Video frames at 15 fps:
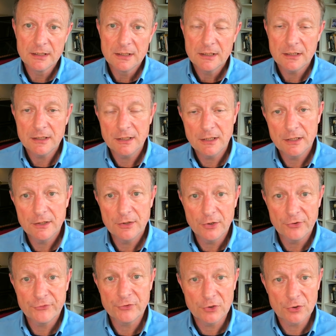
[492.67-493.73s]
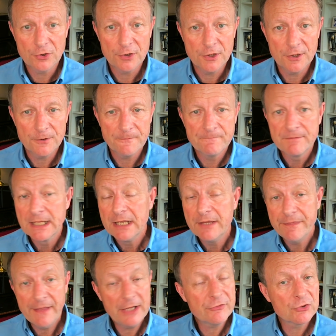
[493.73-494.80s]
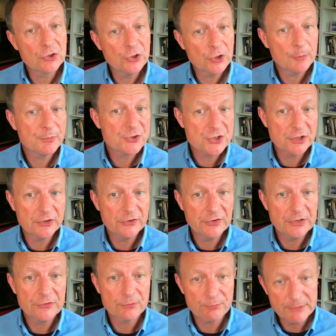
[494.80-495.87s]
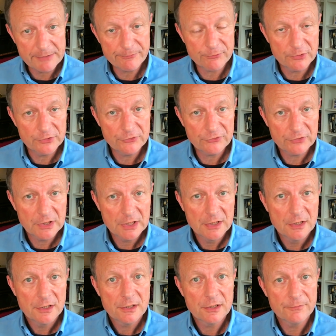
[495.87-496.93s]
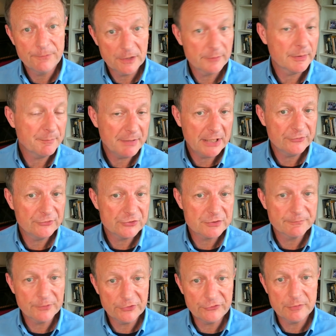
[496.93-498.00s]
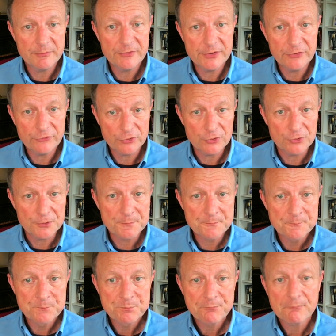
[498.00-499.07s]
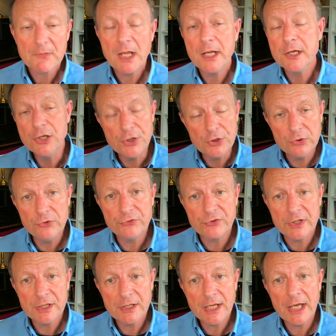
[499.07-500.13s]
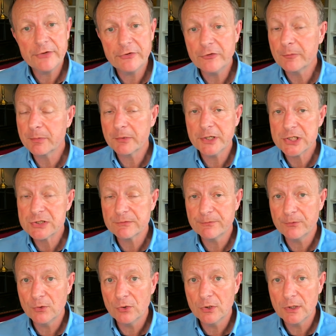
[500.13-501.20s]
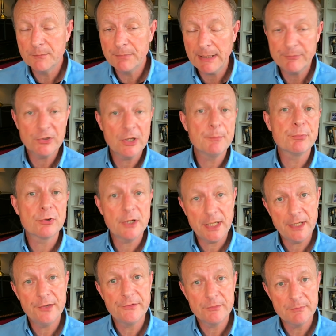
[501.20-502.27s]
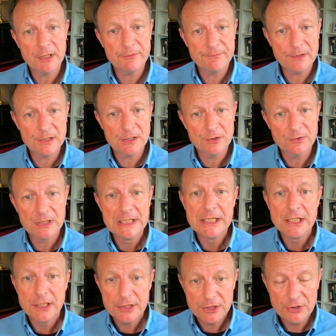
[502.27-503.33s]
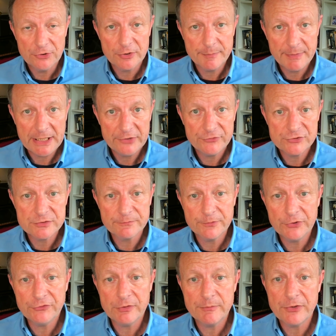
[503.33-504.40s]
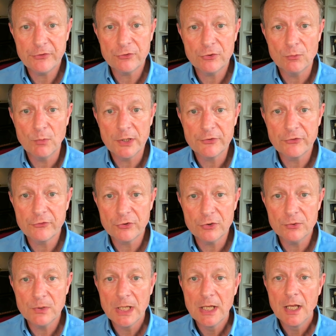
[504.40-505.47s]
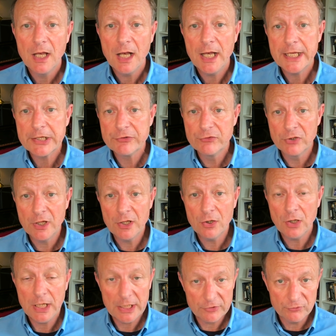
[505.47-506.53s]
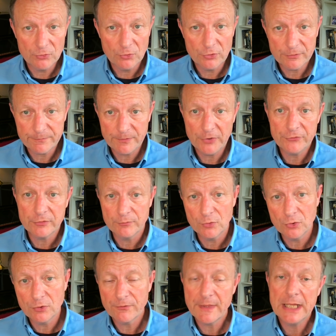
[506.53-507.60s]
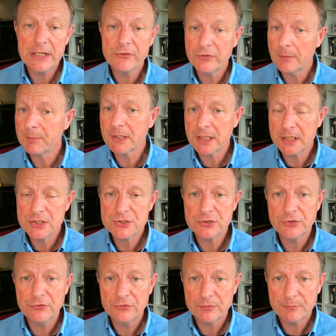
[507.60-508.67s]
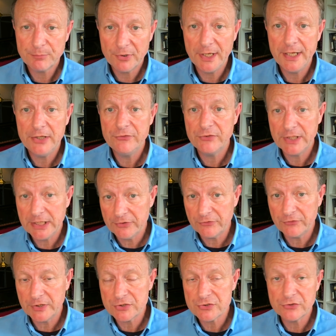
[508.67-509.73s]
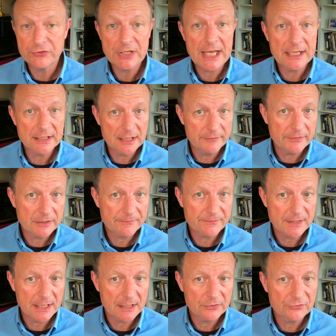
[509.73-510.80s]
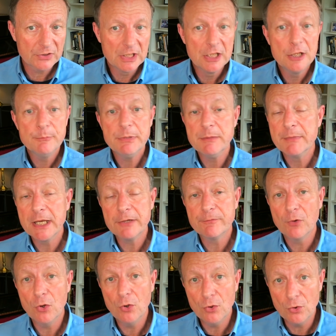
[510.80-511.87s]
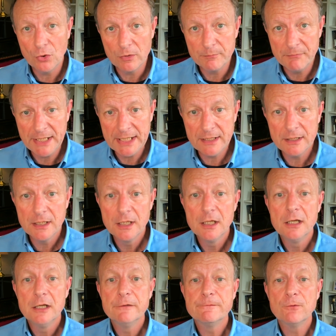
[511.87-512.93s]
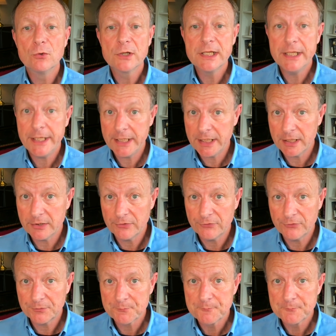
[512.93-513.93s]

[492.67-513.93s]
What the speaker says: UK not so long ago, that's a good opportunity to reference the following passage in 1 Timothy 2 and use it as inspiration for perhaps a prayer that might follow. You know the passage in 1 Timothy 2, 1 to 2. I exhort first of all that supplications, prayers, intercessions, and giving of thanks be made for all men, for kings,